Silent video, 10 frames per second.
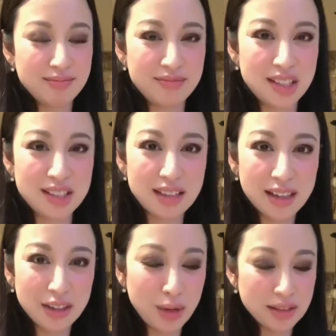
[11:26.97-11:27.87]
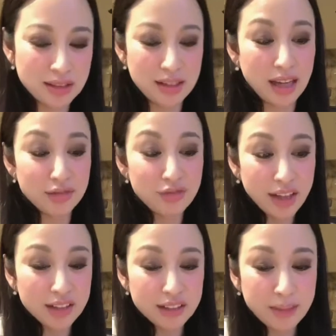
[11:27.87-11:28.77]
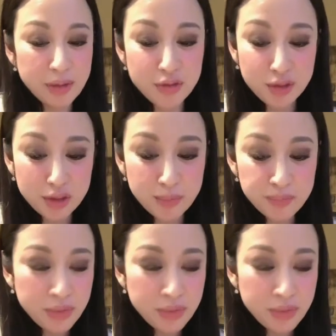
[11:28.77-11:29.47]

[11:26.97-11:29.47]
just not a great design. Finally, if you're gonna